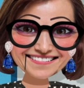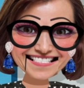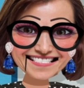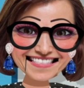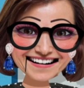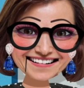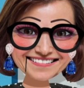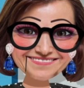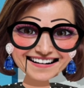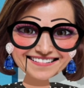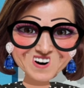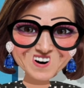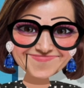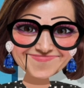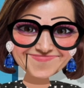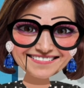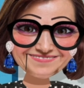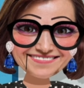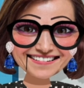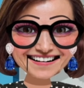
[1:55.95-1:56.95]
We
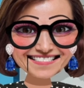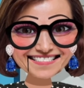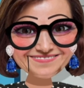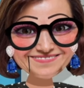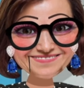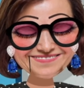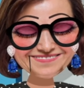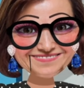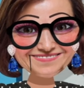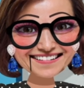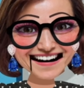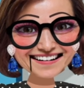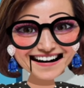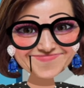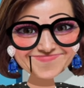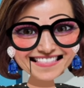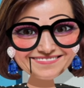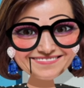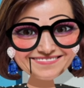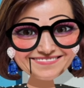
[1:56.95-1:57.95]
record the results in a
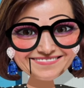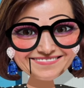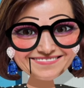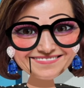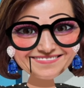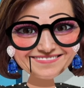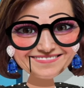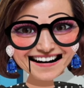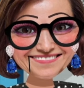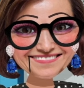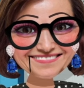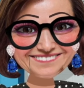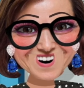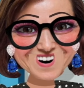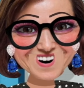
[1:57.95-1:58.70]
table. The